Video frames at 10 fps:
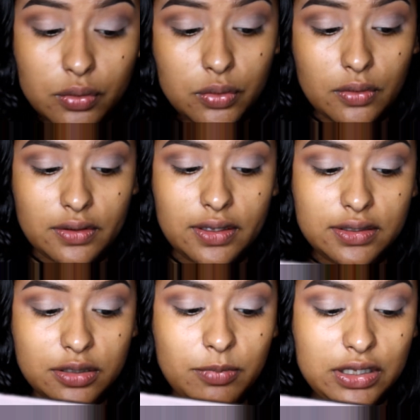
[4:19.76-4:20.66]
your
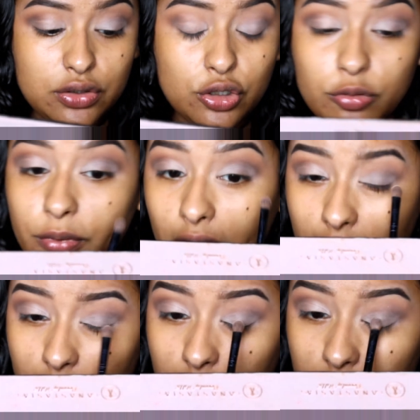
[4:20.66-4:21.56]
lid to be too
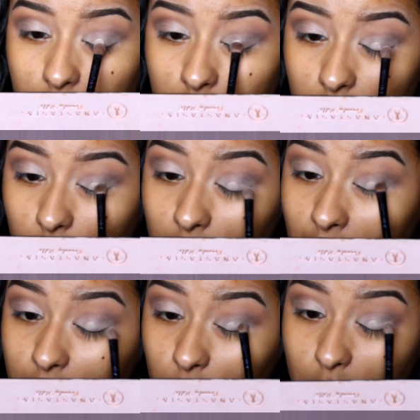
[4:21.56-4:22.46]
bright, or
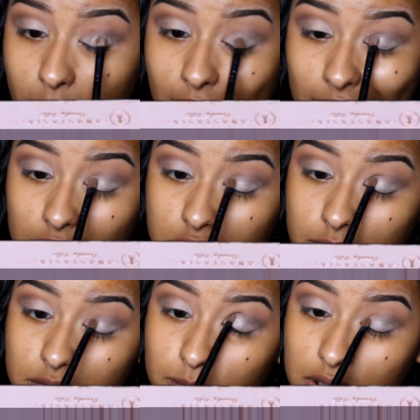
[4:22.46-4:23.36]
I don't want my lid
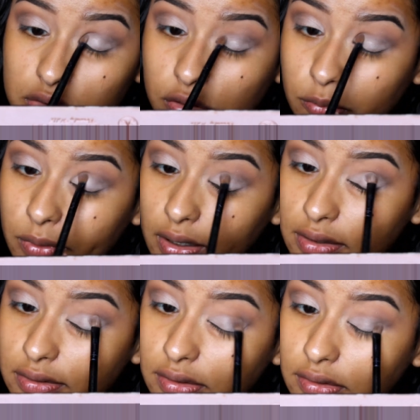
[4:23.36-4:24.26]
to be too
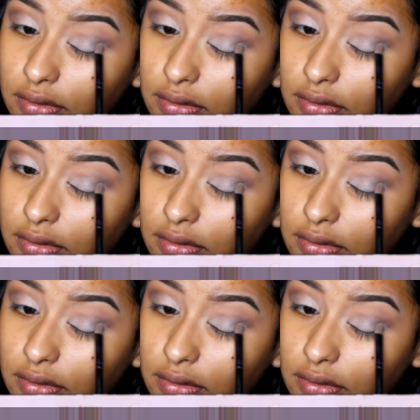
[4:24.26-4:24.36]
bright.